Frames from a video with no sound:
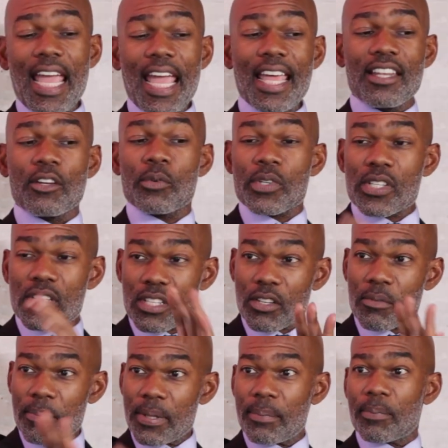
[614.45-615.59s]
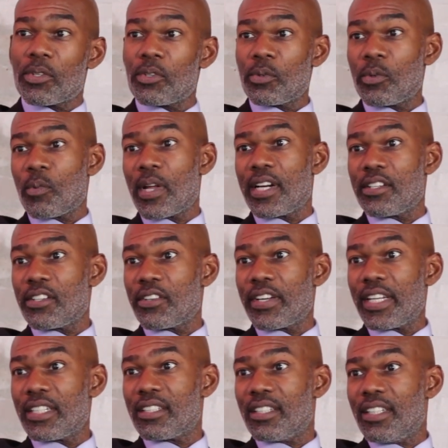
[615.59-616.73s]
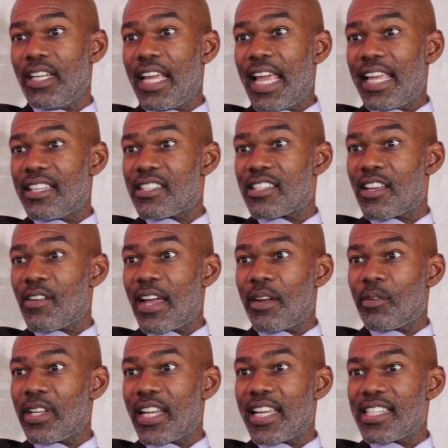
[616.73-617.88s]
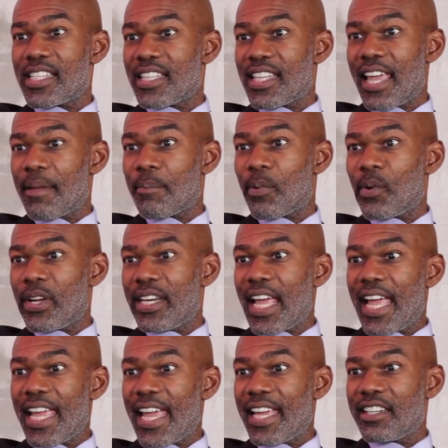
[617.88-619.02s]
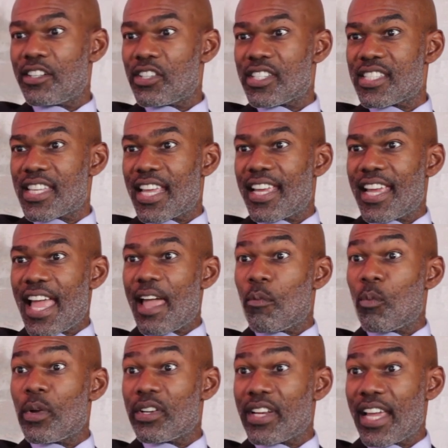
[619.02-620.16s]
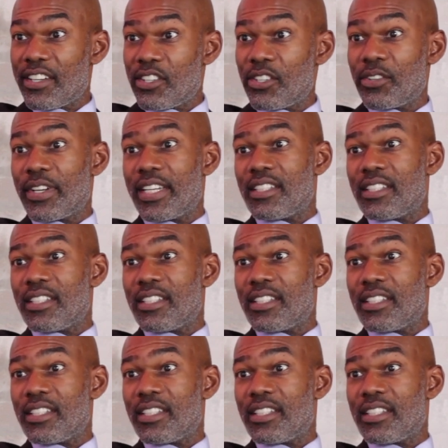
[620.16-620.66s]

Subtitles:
And there were still people who would want to do it. And so I realized at that point I had to just say, I will not do it.